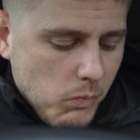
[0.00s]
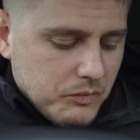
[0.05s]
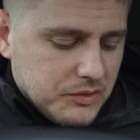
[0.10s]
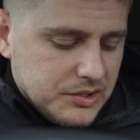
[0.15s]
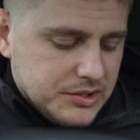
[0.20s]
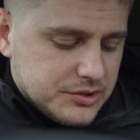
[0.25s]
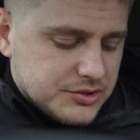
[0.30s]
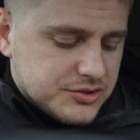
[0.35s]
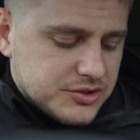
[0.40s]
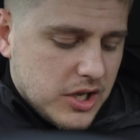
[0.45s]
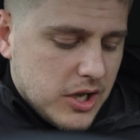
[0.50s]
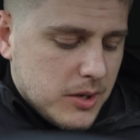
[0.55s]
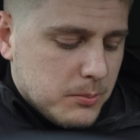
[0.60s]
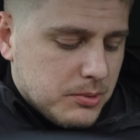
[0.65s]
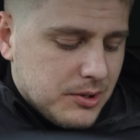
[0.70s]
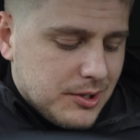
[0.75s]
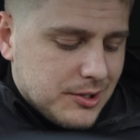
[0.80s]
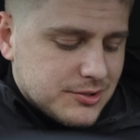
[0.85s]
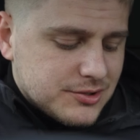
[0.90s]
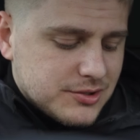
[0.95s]
in a
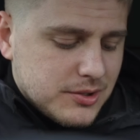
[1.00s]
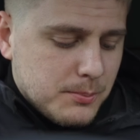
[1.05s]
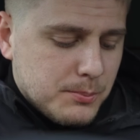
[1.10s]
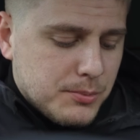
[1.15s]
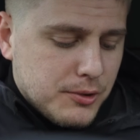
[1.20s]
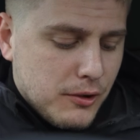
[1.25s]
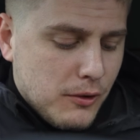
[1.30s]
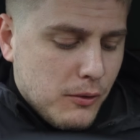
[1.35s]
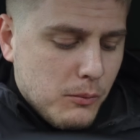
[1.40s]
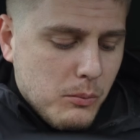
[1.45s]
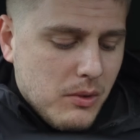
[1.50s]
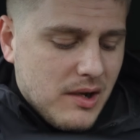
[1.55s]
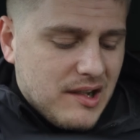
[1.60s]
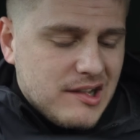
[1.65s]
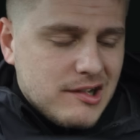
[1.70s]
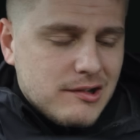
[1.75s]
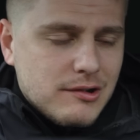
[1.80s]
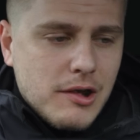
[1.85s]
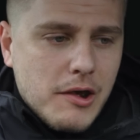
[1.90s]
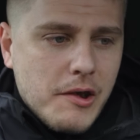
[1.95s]
surplus and put on
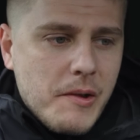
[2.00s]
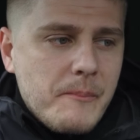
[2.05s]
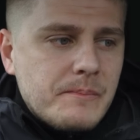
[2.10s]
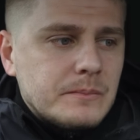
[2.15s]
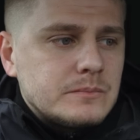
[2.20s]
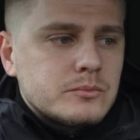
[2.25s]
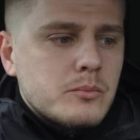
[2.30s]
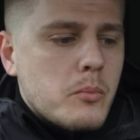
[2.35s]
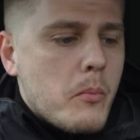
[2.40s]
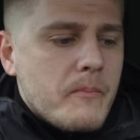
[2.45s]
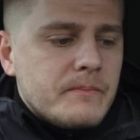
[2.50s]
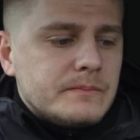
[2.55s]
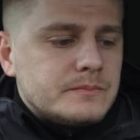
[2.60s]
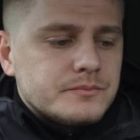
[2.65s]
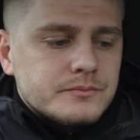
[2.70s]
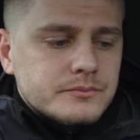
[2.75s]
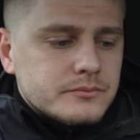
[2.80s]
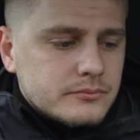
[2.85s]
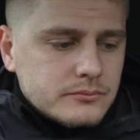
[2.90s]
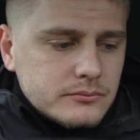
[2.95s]
weight. Like,
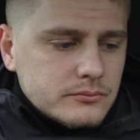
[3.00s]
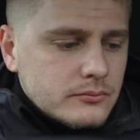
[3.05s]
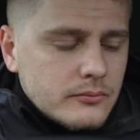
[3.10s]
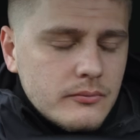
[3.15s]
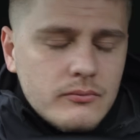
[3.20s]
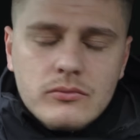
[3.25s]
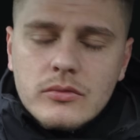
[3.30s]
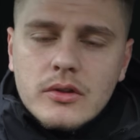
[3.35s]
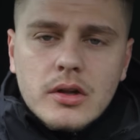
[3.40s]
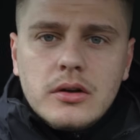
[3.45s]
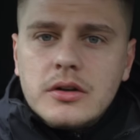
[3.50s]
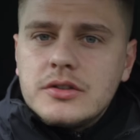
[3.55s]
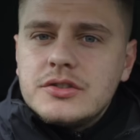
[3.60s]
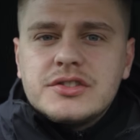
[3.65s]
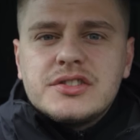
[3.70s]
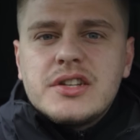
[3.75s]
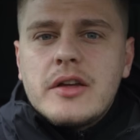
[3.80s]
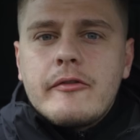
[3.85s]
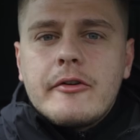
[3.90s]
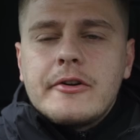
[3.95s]
I
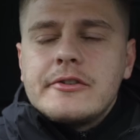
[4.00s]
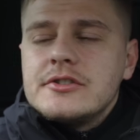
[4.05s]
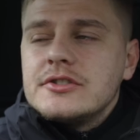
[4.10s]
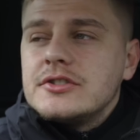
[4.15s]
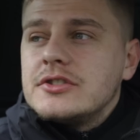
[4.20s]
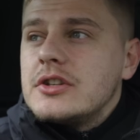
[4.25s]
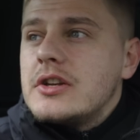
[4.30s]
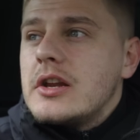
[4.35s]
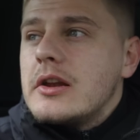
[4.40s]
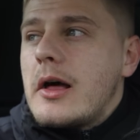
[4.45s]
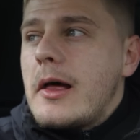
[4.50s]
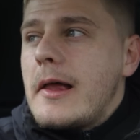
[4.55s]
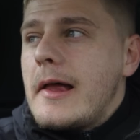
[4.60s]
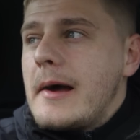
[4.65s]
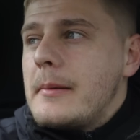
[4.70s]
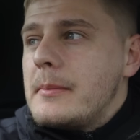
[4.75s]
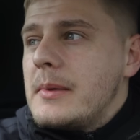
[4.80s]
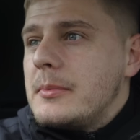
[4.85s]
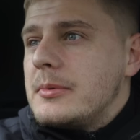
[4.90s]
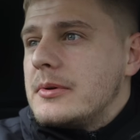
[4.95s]
just never understood it like
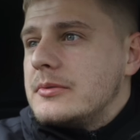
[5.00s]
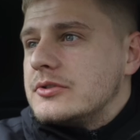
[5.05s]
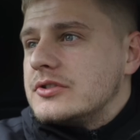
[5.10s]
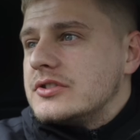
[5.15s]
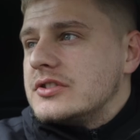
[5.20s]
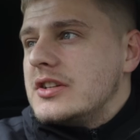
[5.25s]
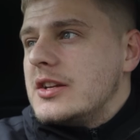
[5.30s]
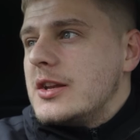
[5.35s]
that. Maybe I'm just an